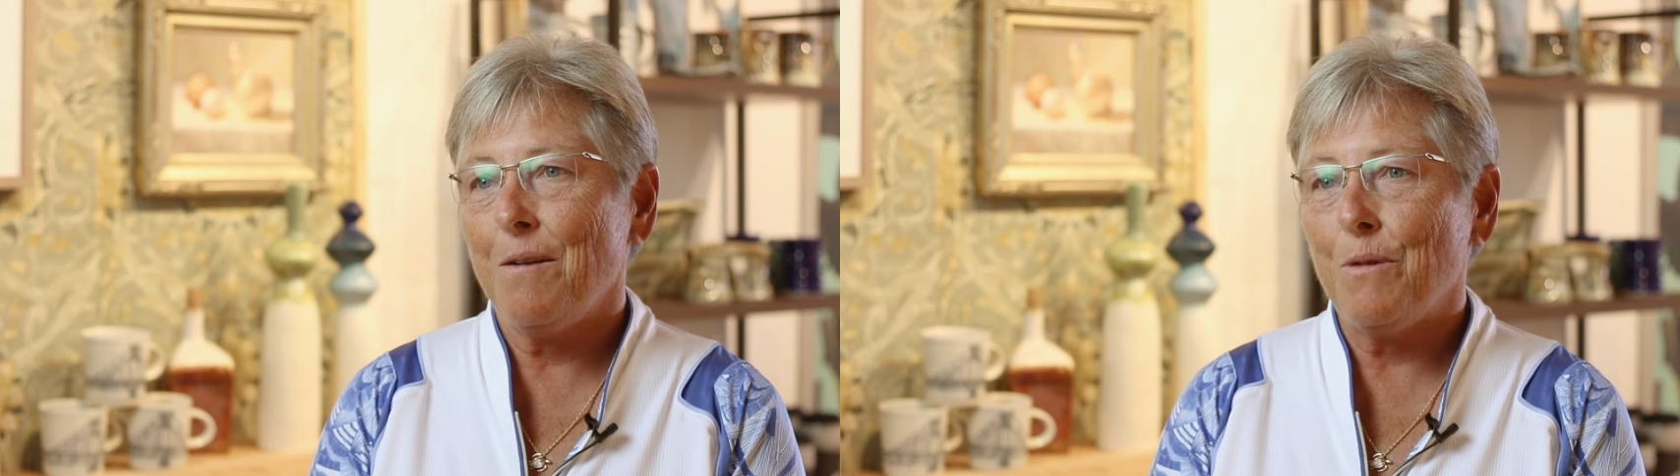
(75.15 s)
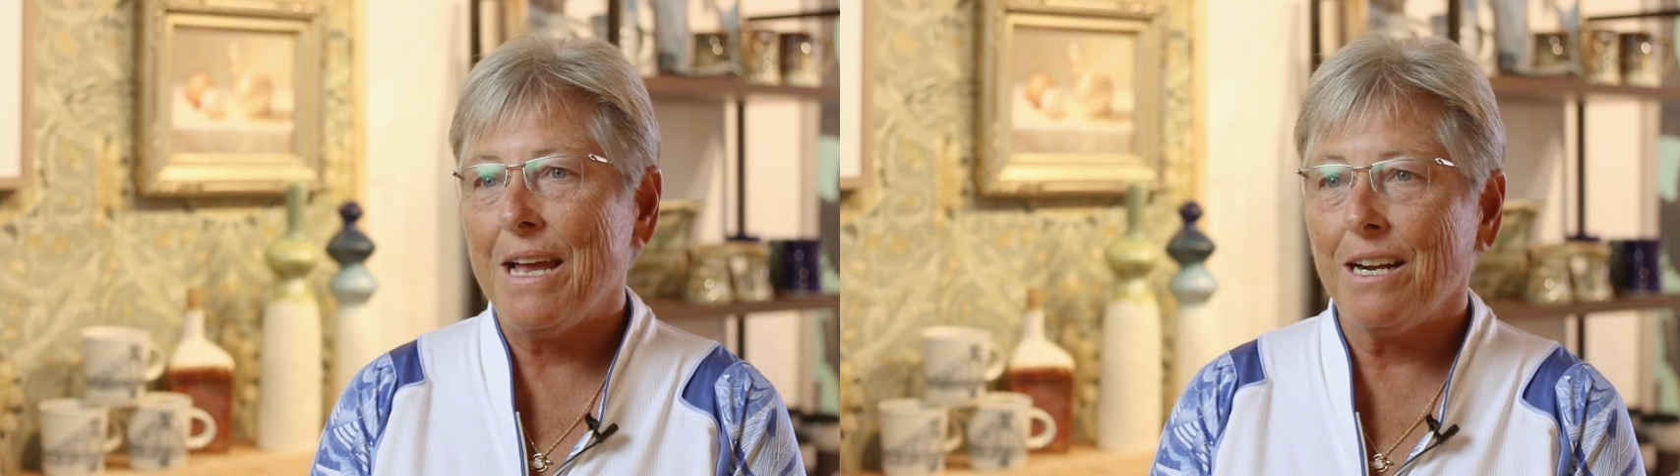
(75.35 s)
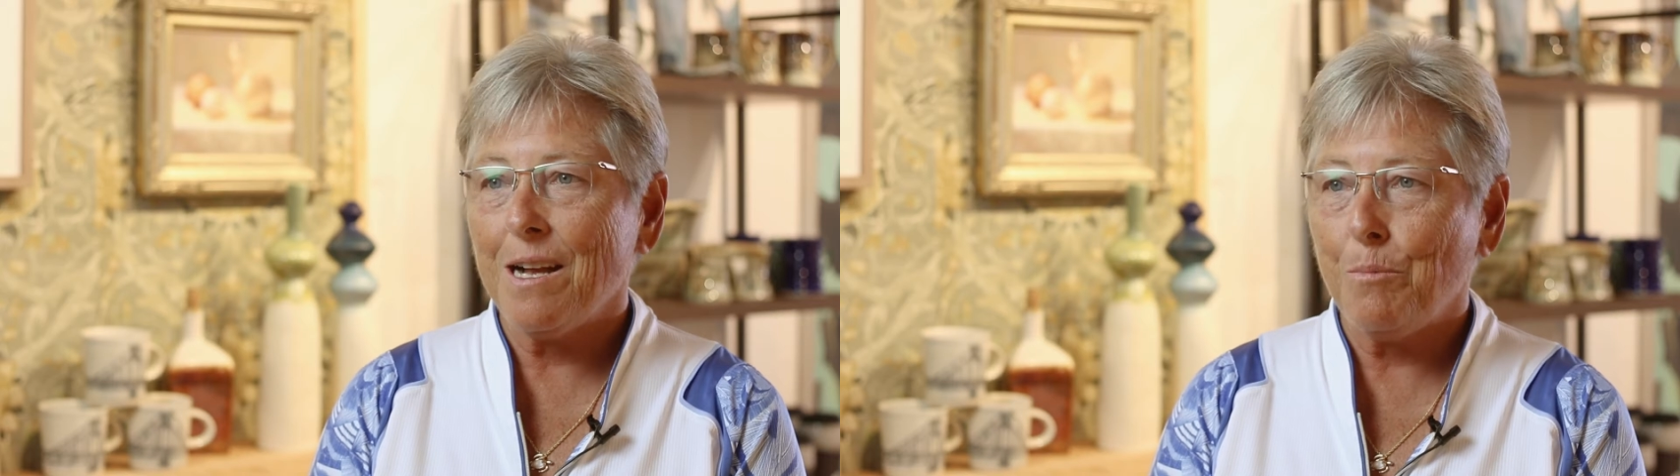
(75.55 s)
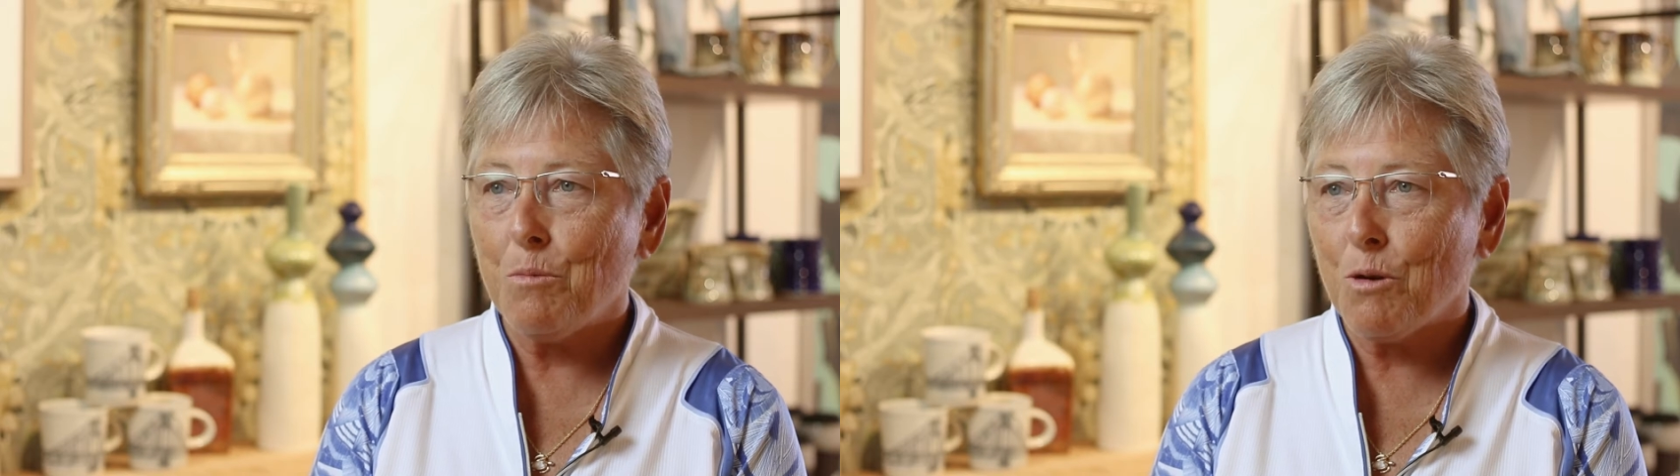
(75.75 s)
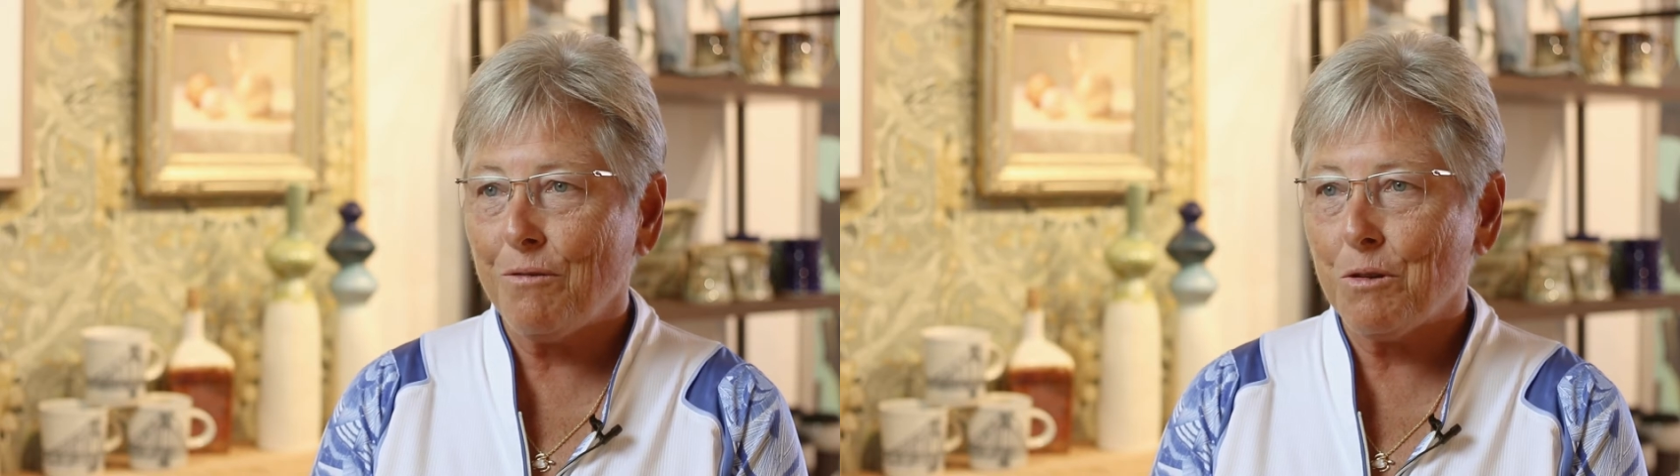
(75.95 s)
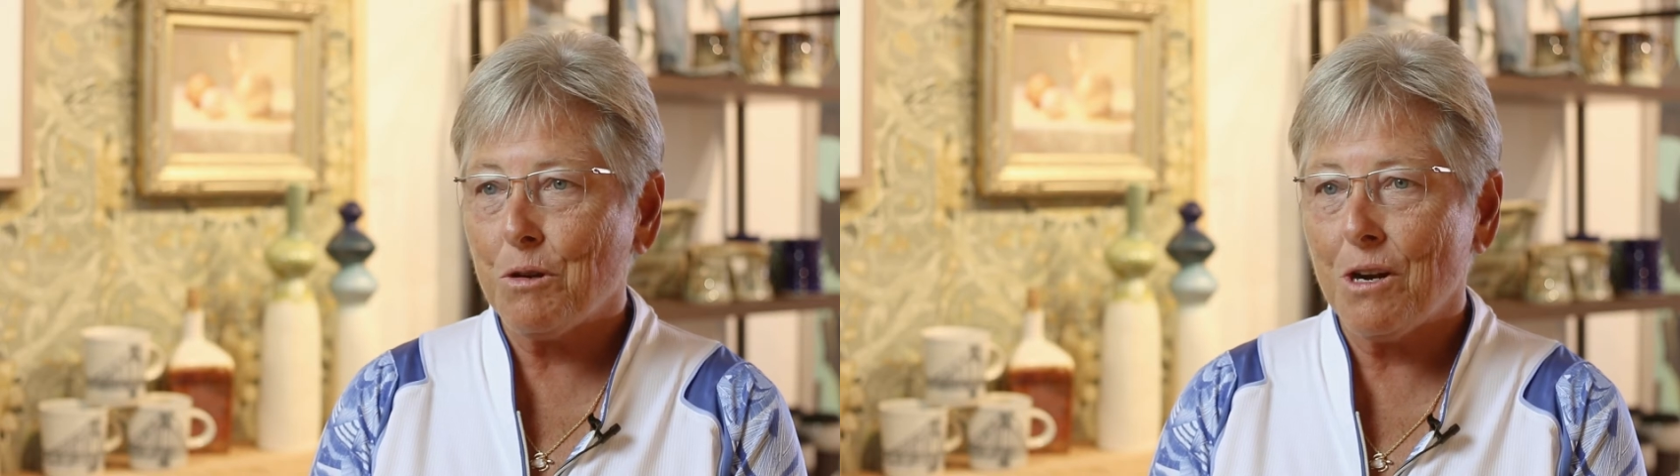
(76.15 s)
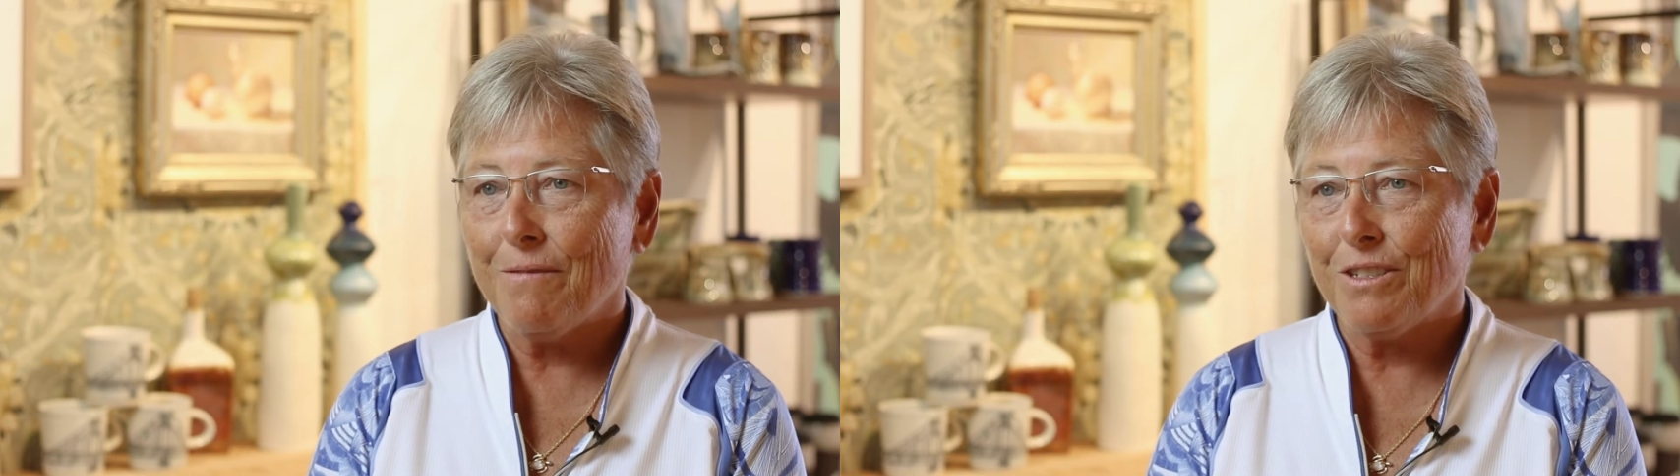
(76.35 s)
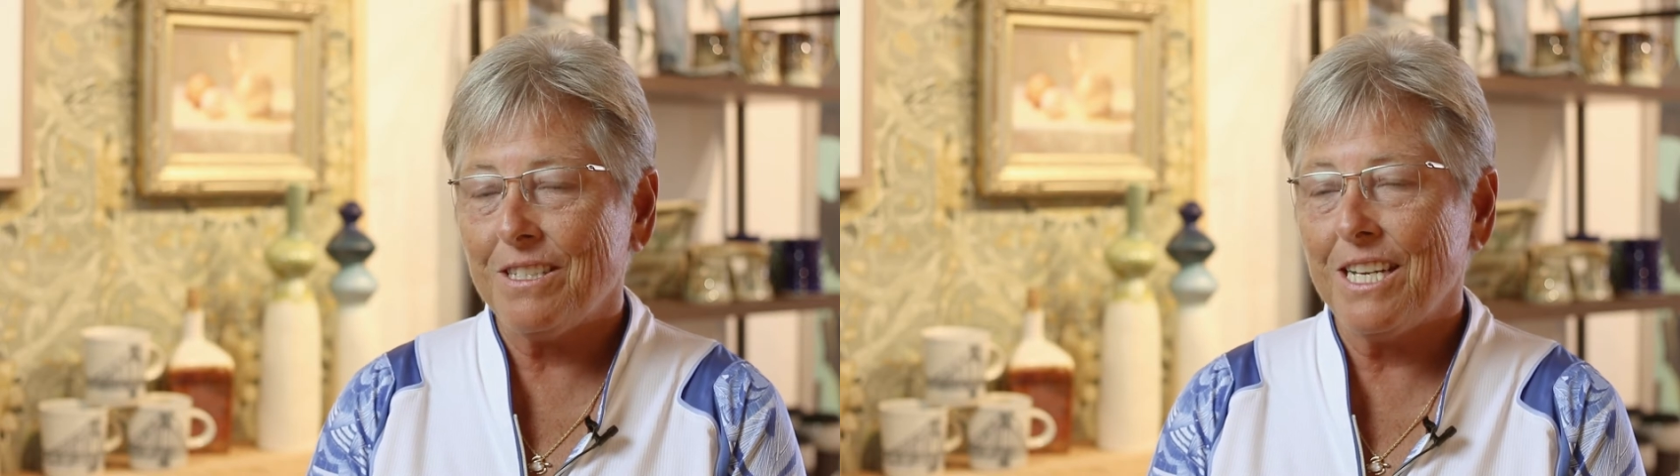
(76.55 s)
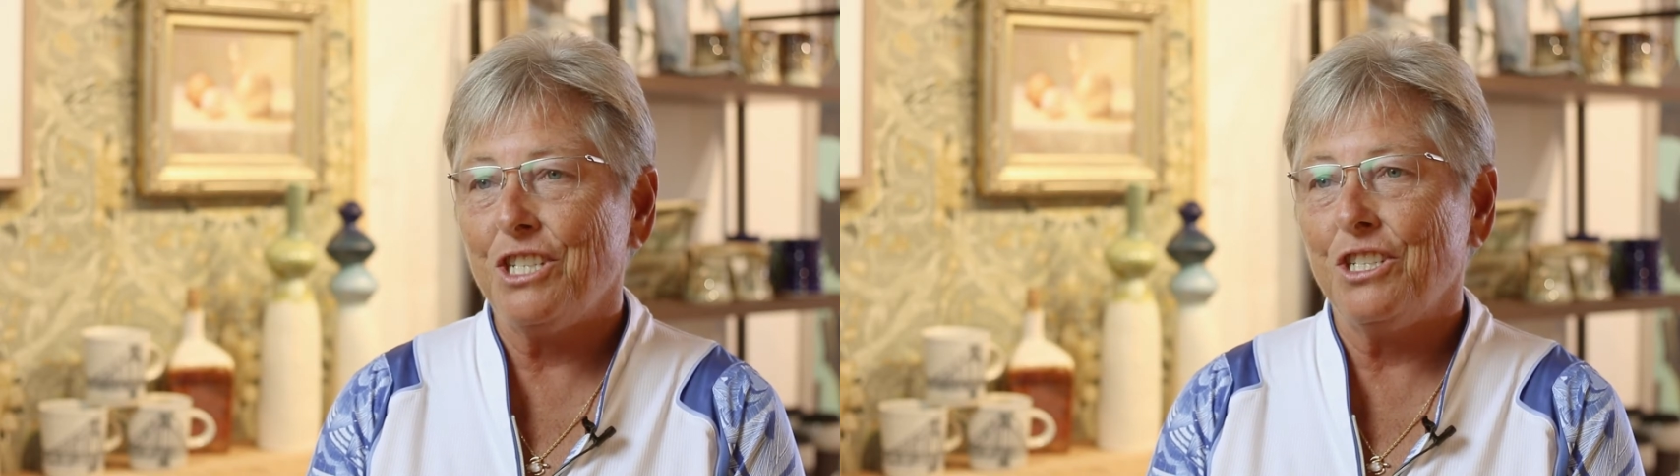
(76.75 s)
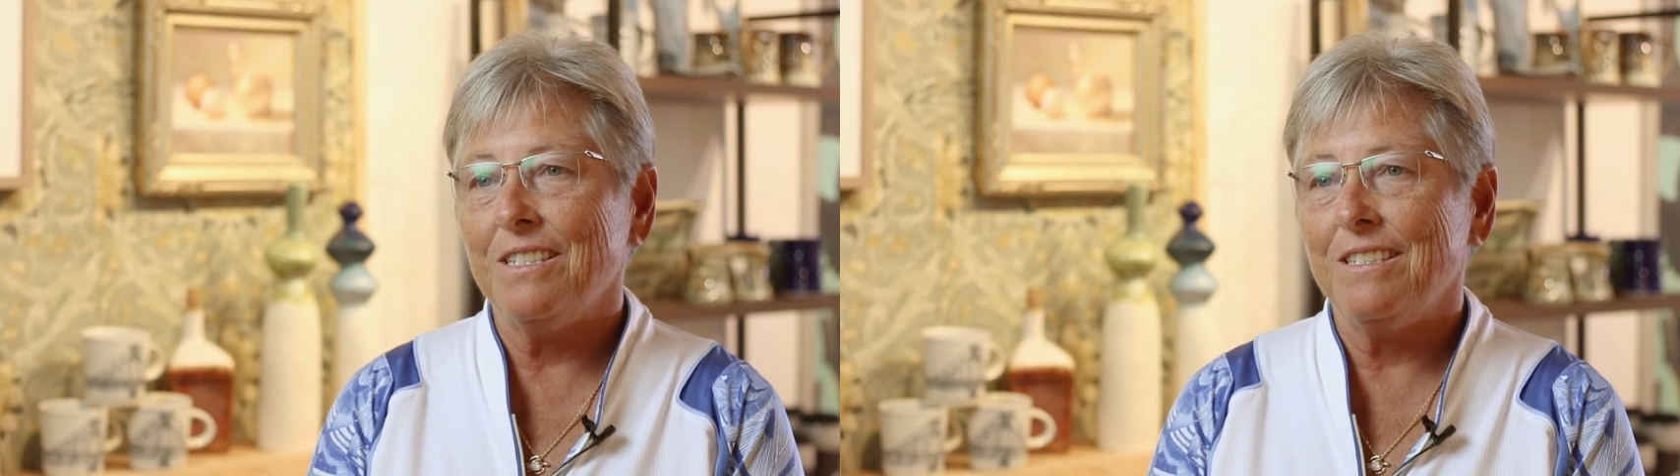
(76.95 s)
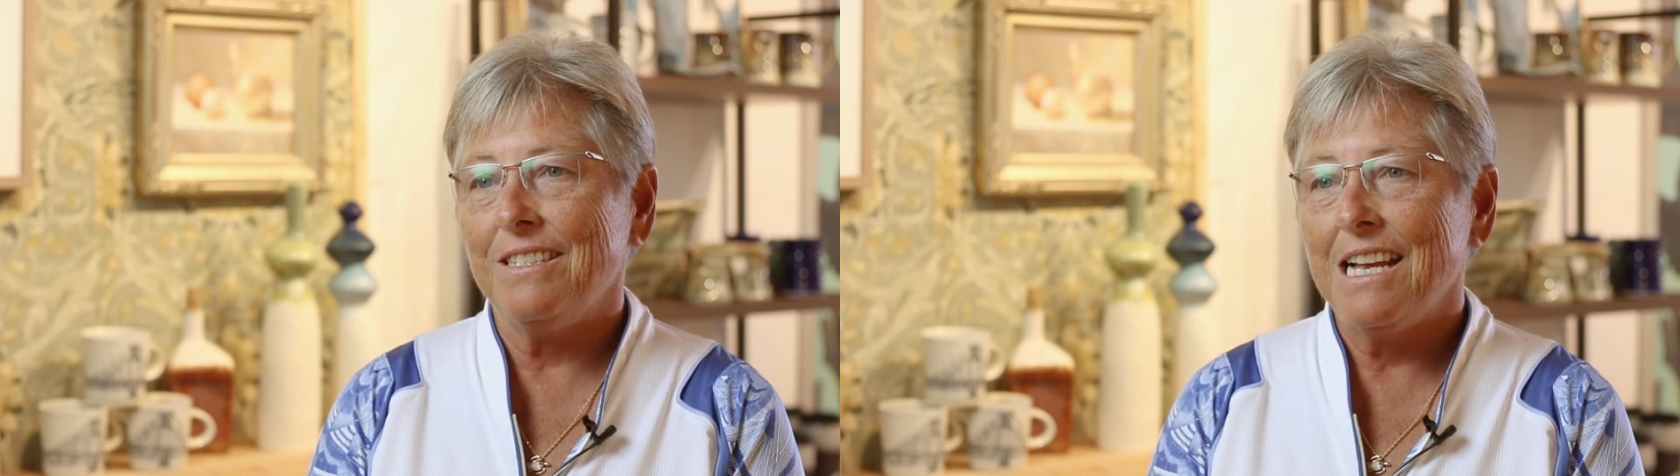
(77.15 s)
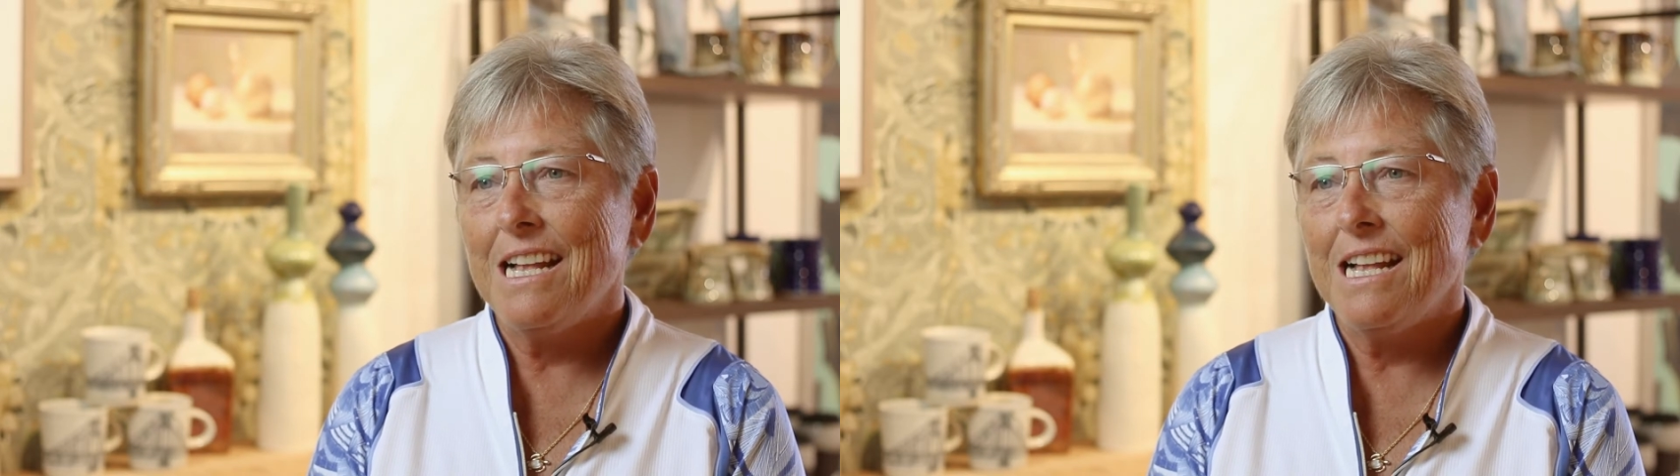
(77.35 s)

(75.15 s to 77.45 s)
we had a couple more phone conversations.